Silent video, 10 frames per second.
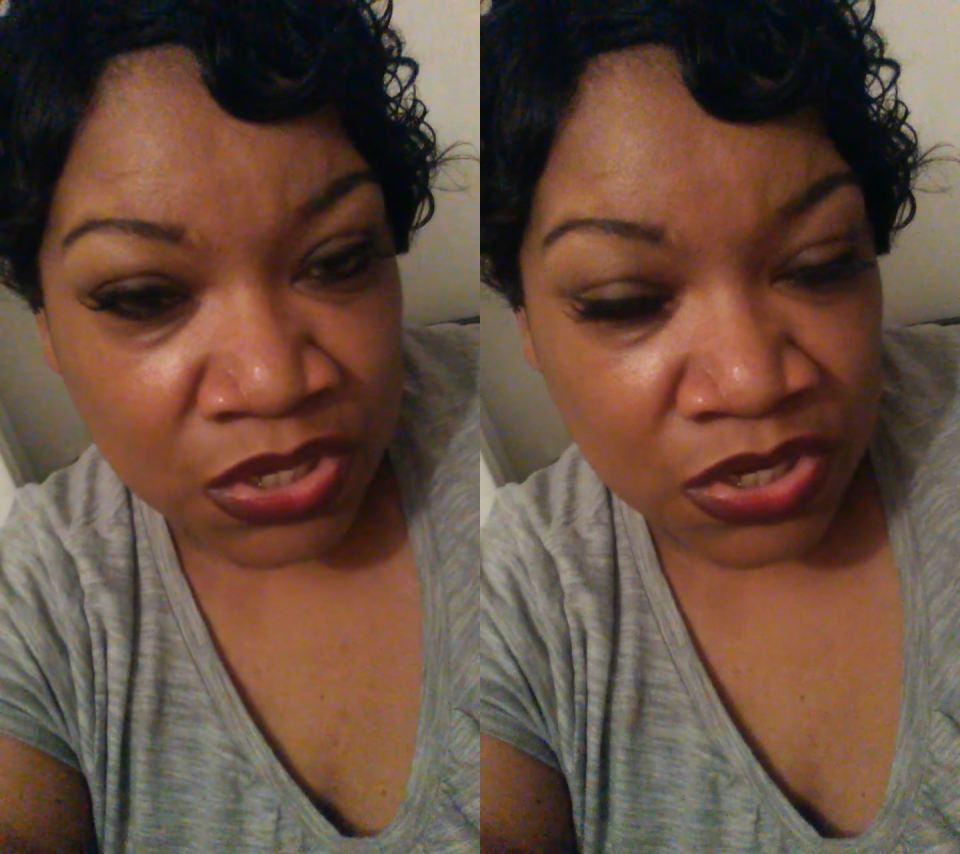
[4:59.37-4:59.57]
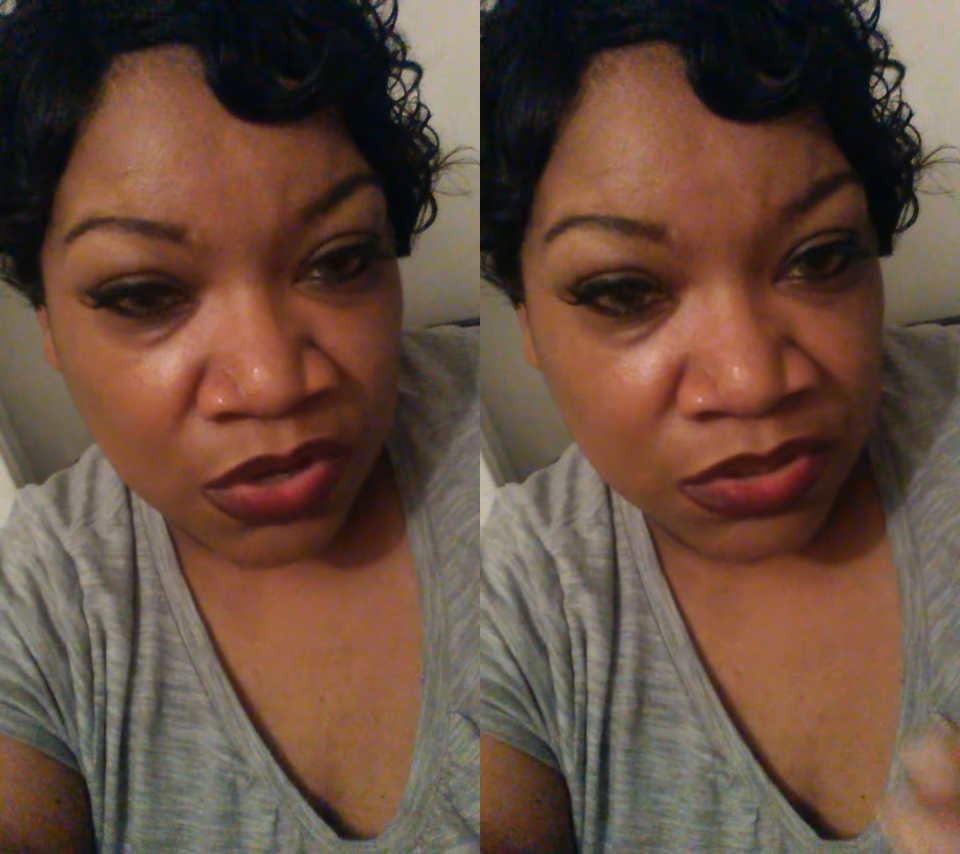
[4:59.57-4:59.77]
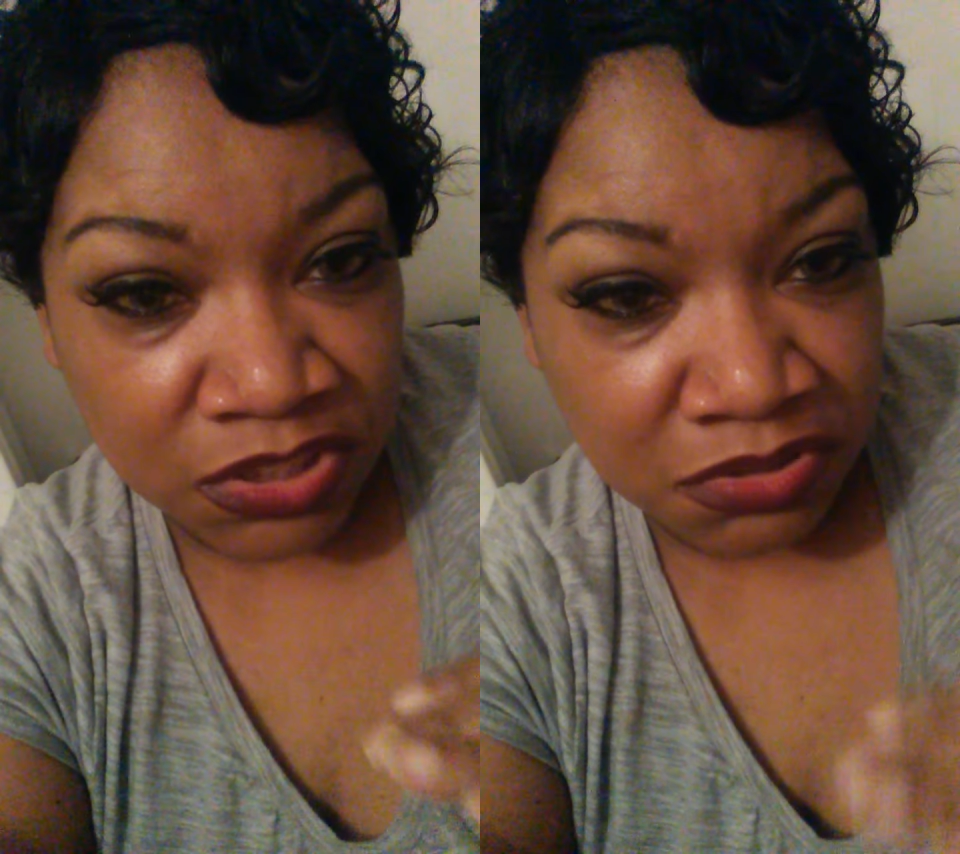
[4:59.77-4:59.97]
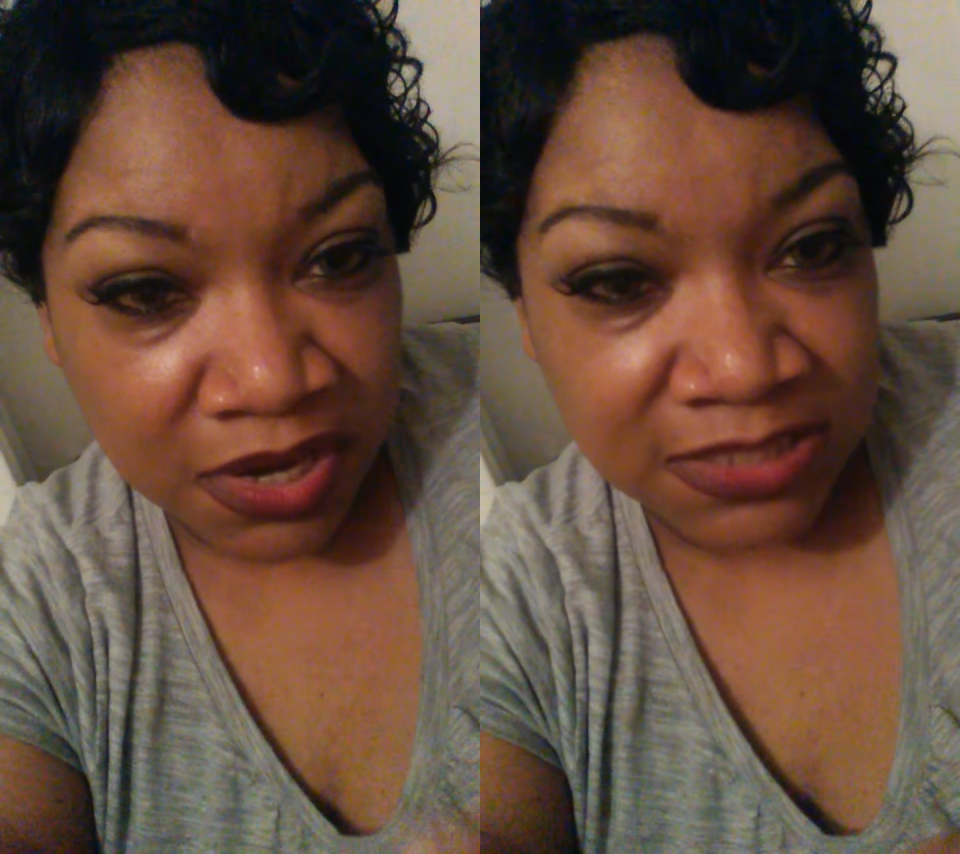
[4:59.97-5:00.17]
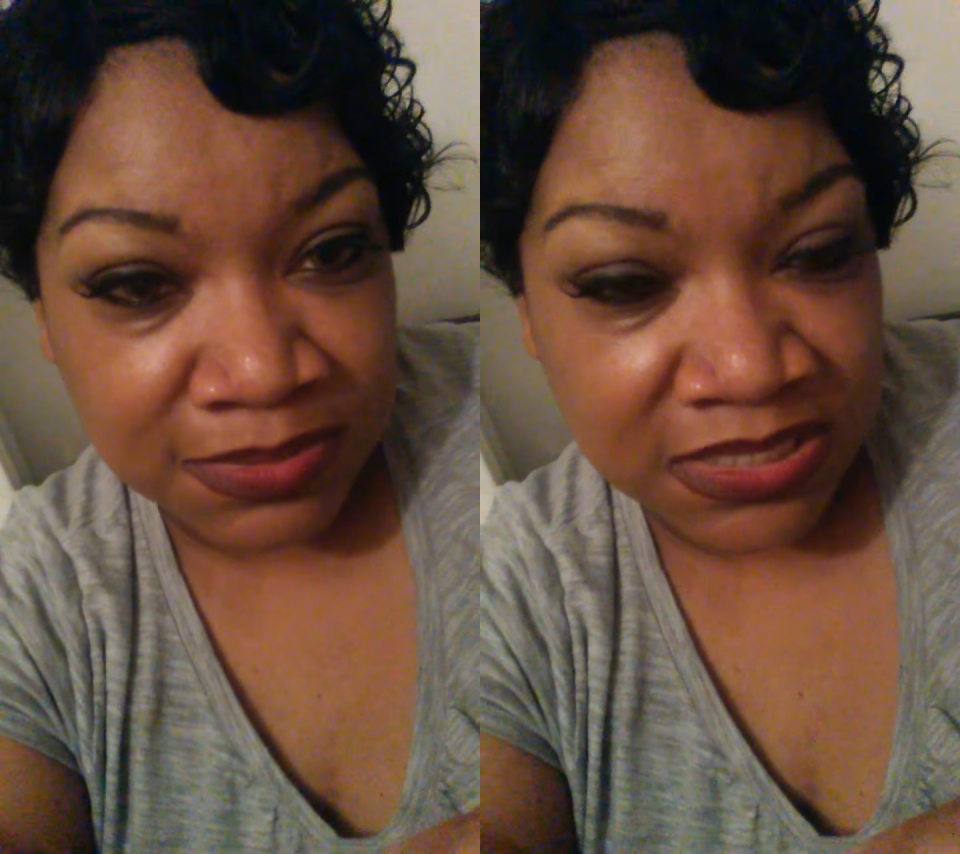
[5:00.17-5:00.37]

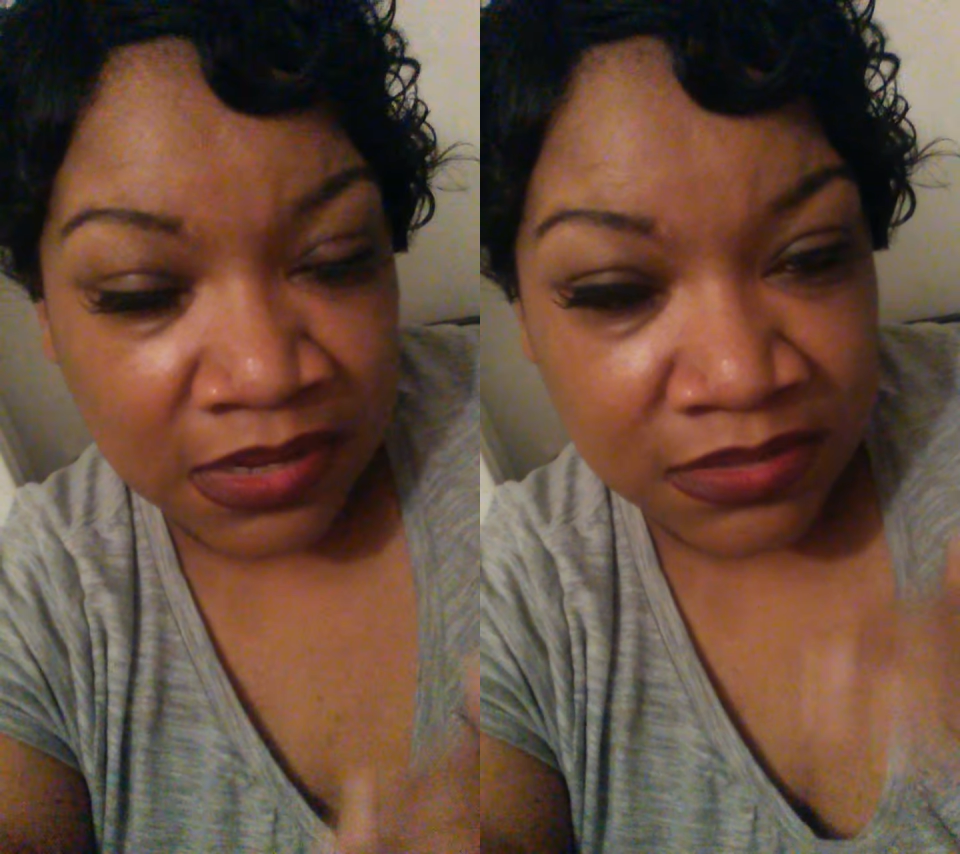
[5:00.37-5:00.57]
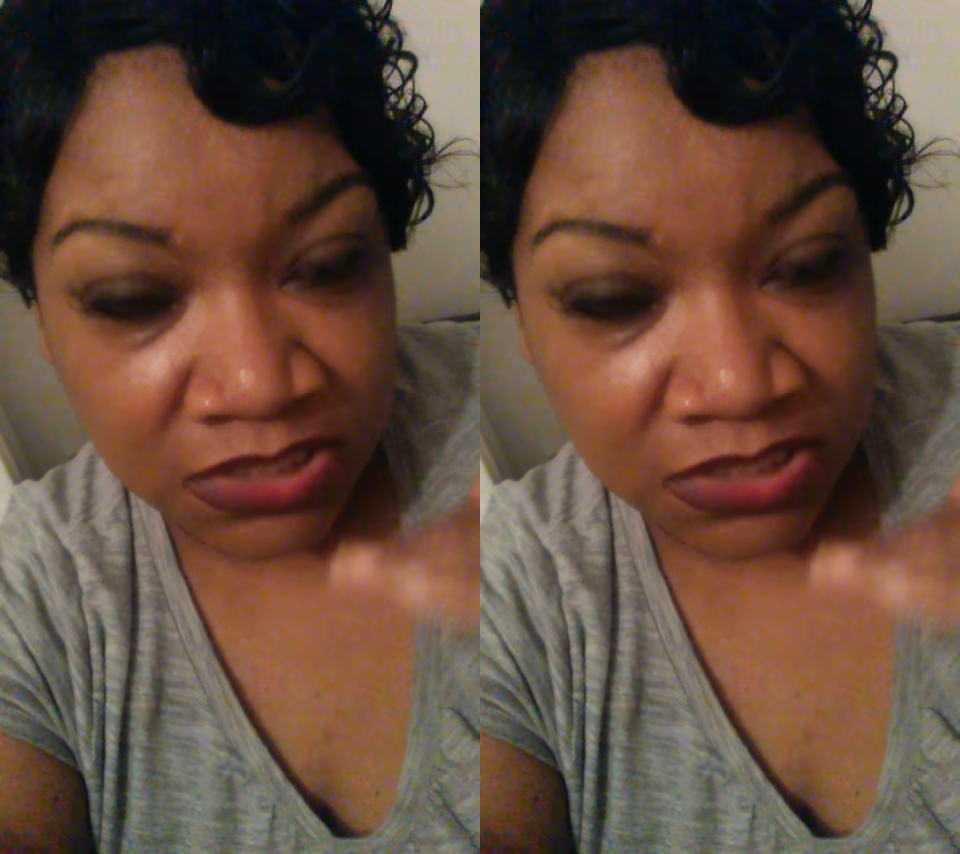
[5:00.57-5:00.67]
the